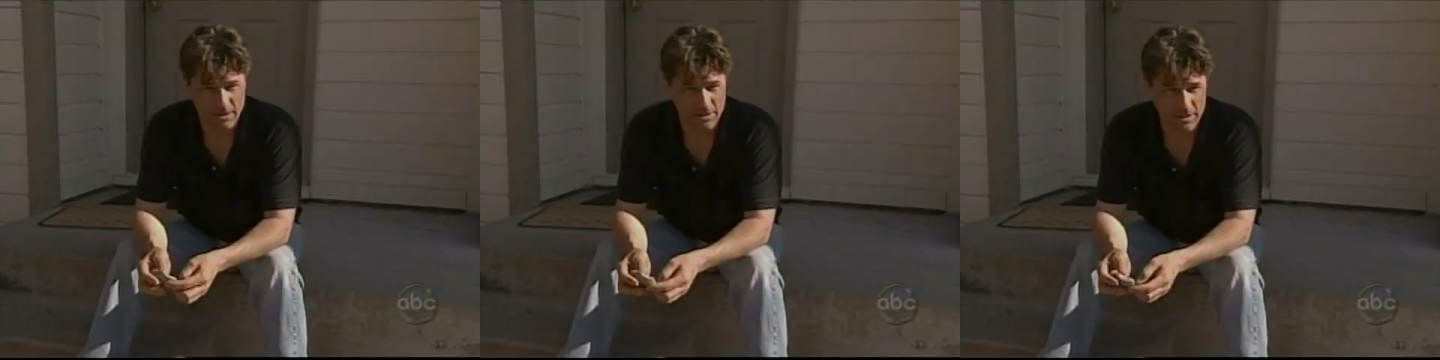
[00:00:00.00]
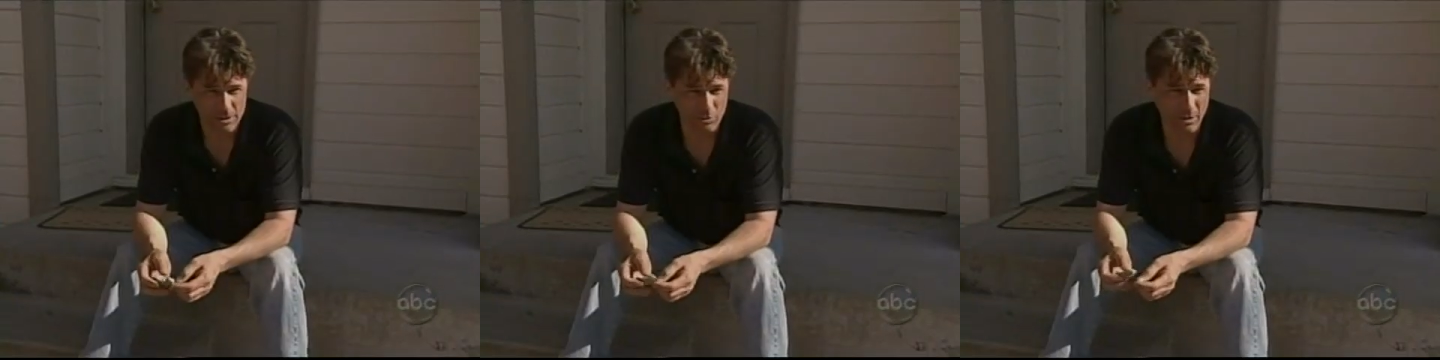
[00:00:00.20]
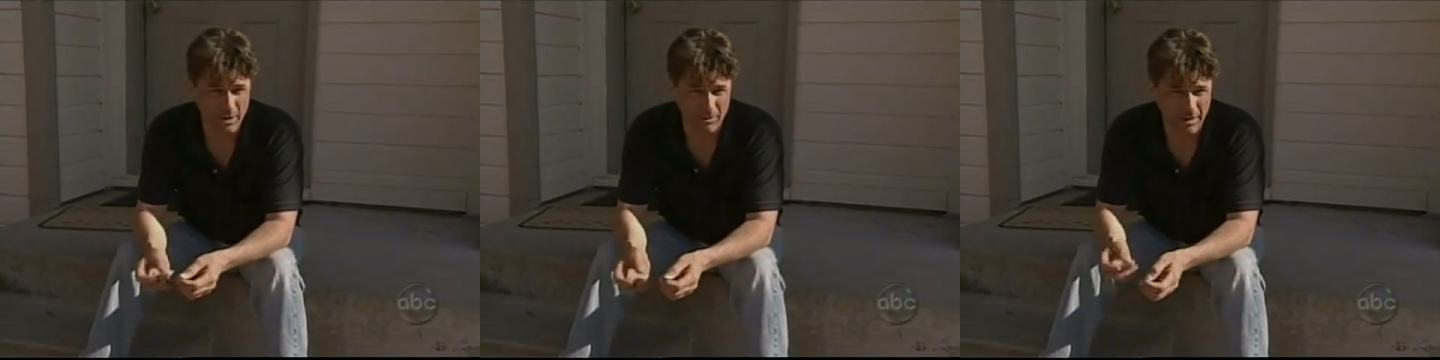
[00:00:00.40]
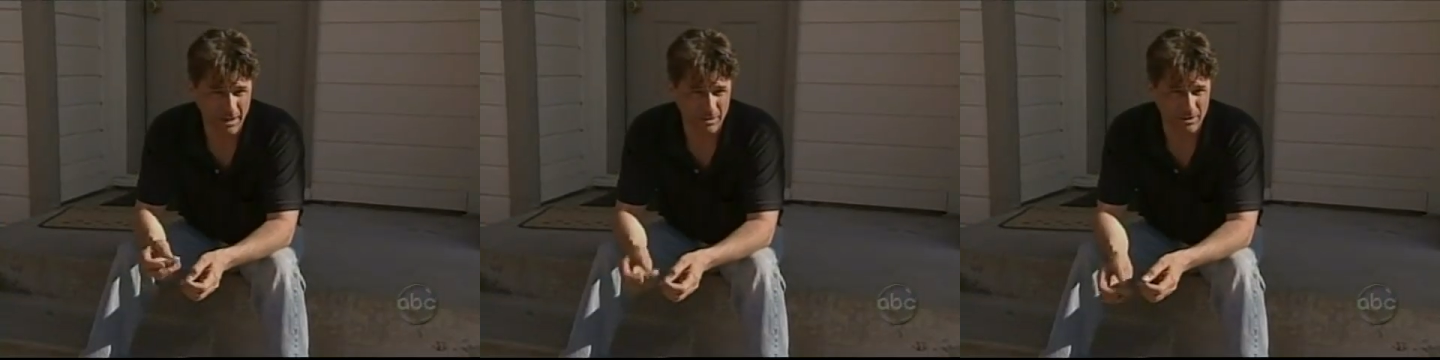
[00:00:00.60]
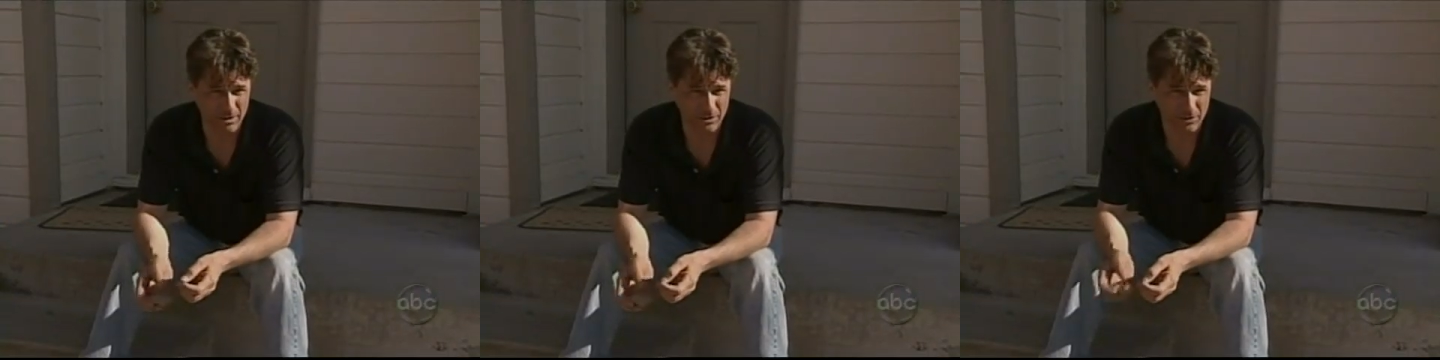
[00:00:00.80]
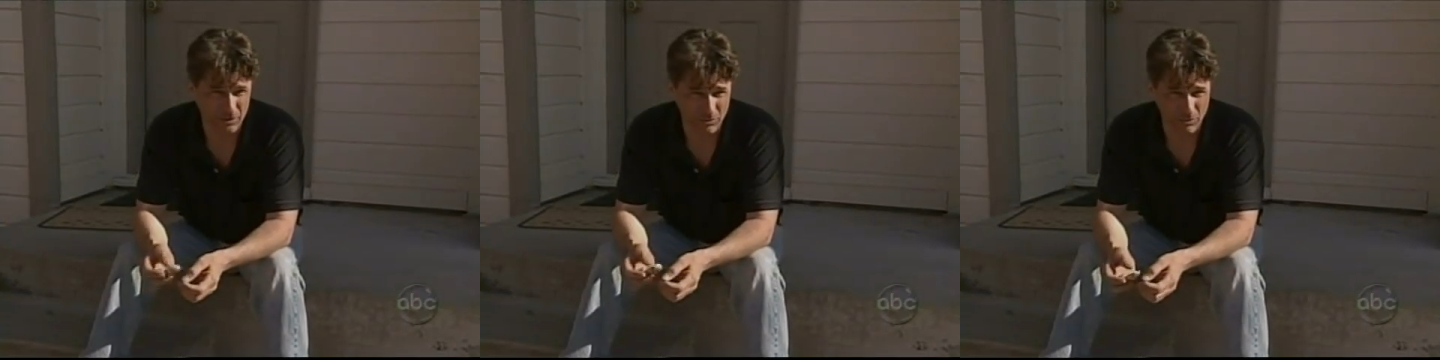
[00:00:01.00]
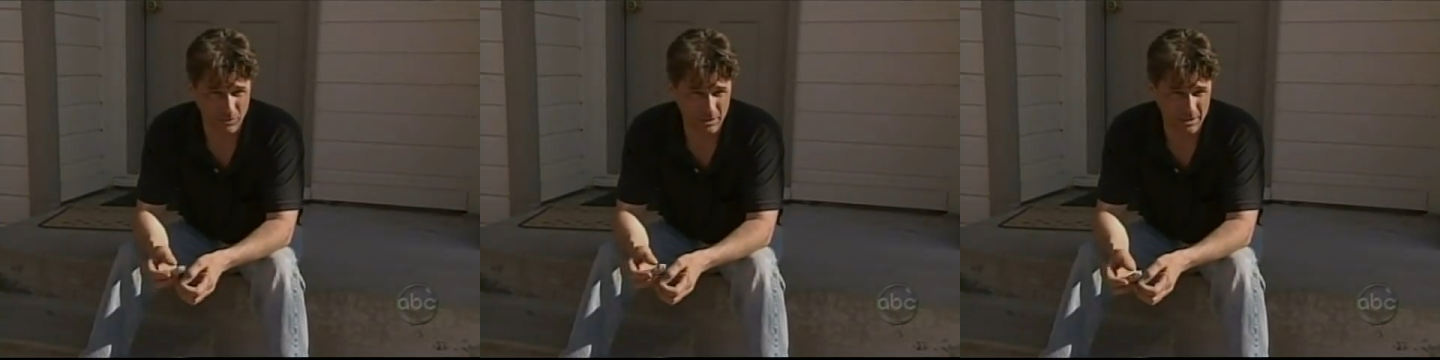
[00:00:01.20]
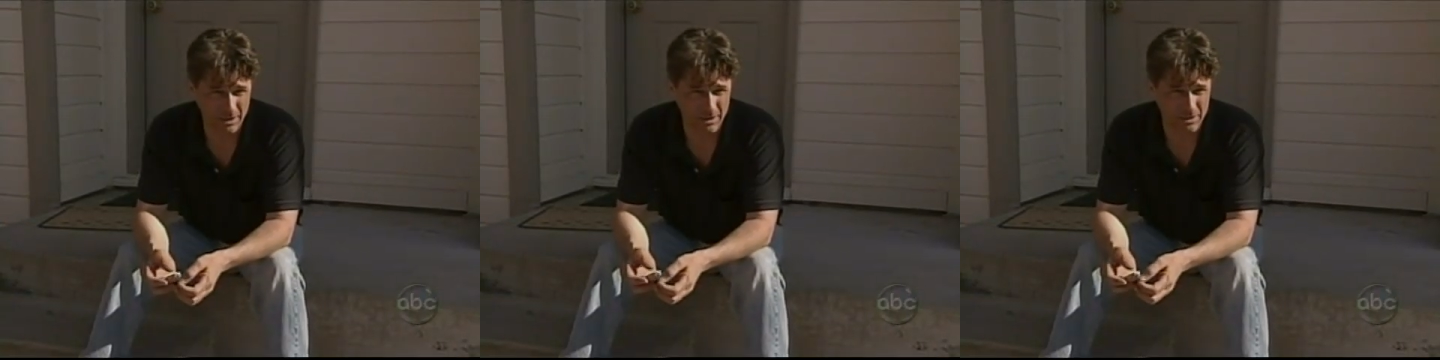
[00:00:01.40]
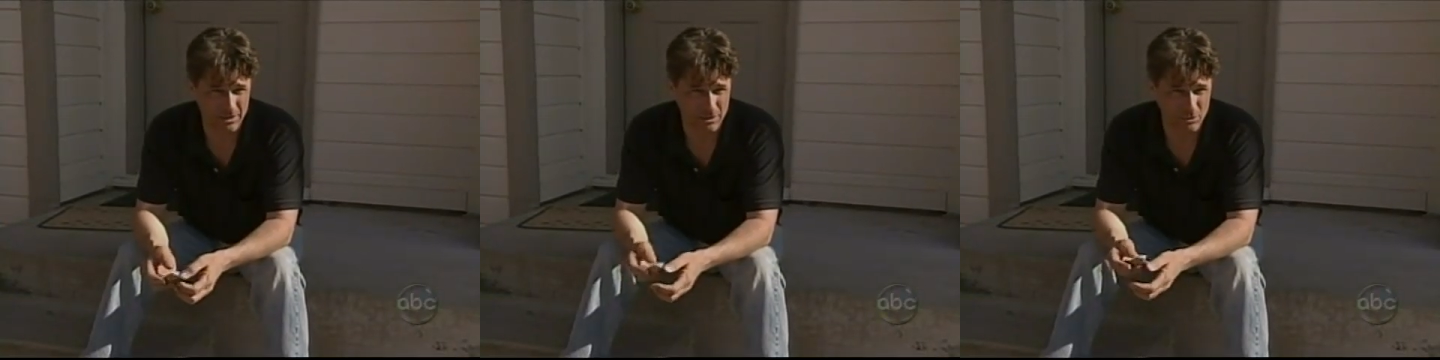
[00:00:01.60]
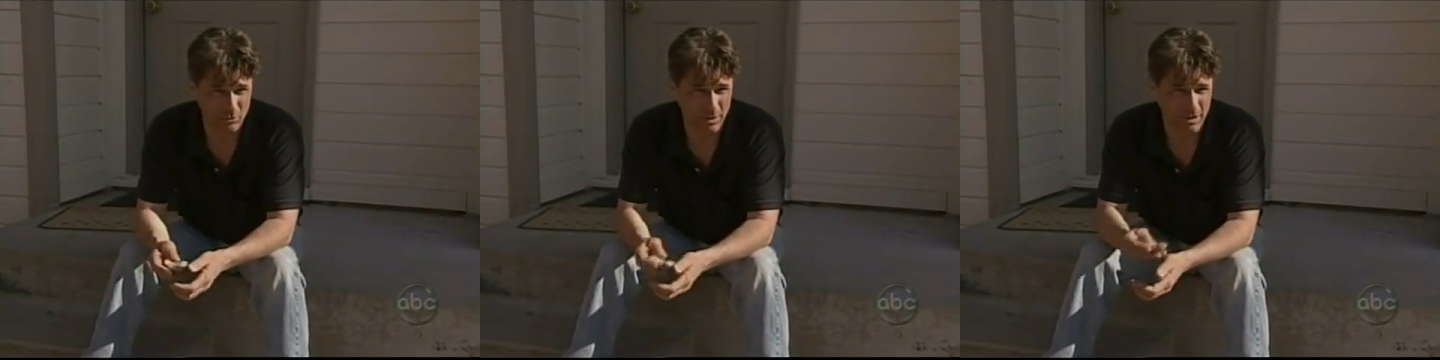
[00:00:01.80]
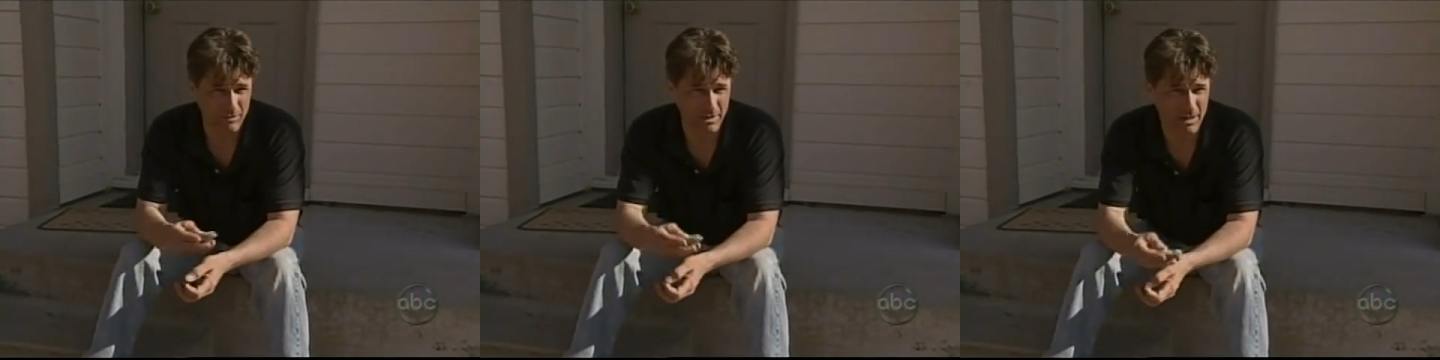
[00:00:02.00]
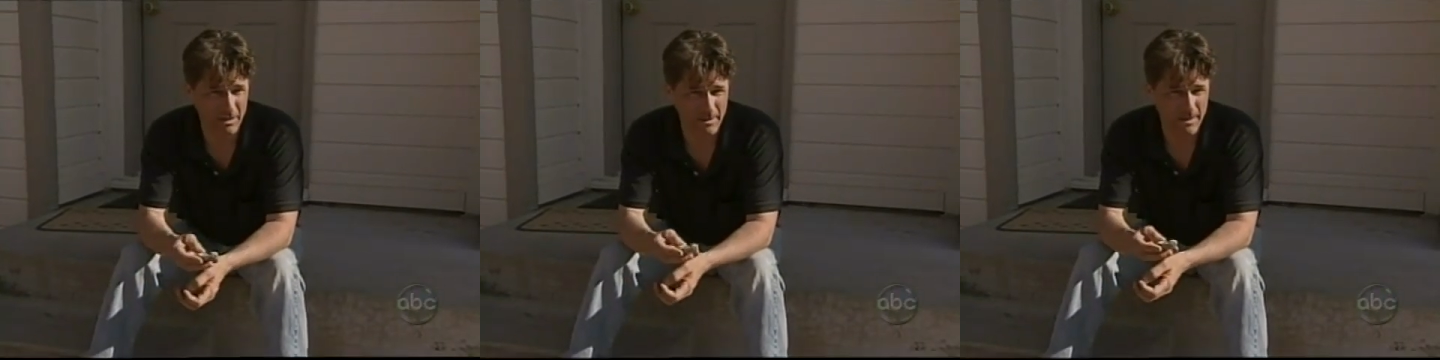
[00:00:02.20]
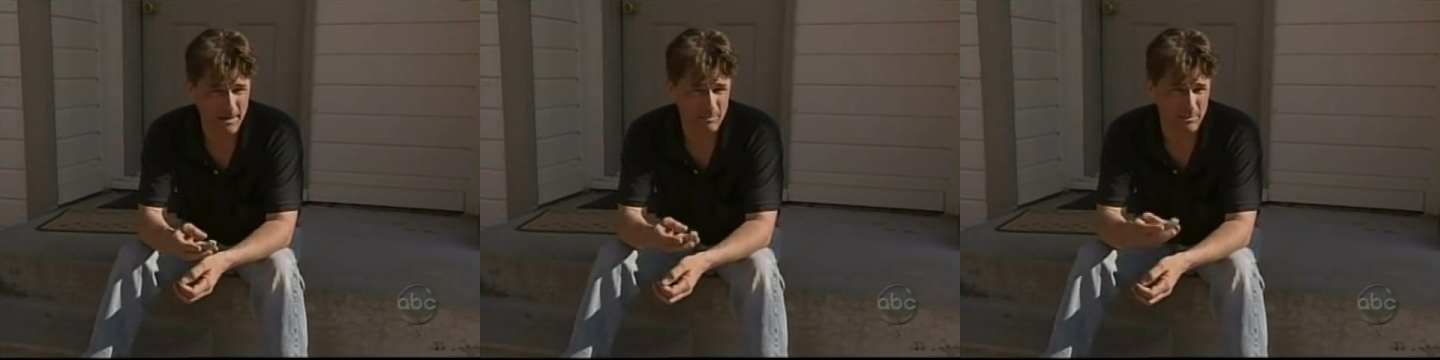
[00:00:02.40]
There's a way around this. There really is. There's a way around